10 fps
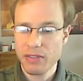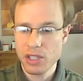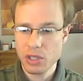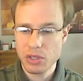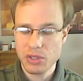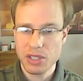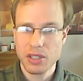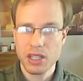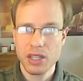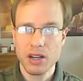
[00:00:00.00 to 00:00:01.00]
features
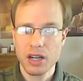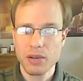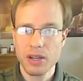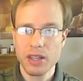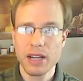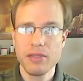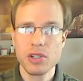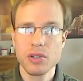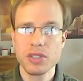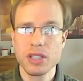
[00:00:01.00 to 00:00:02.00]
and the hardware that I've
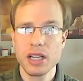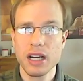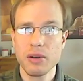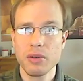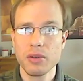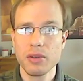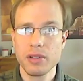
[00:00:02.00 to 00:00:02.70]
chosen, and how